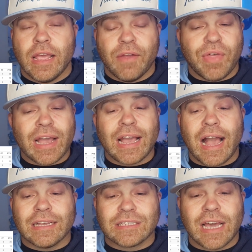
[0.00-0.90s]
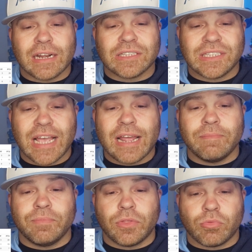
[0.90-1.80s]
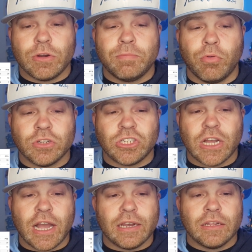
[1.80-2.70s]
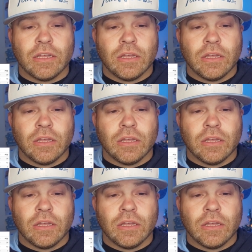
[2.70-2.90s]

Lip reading: If that guy's got a set three-point shot,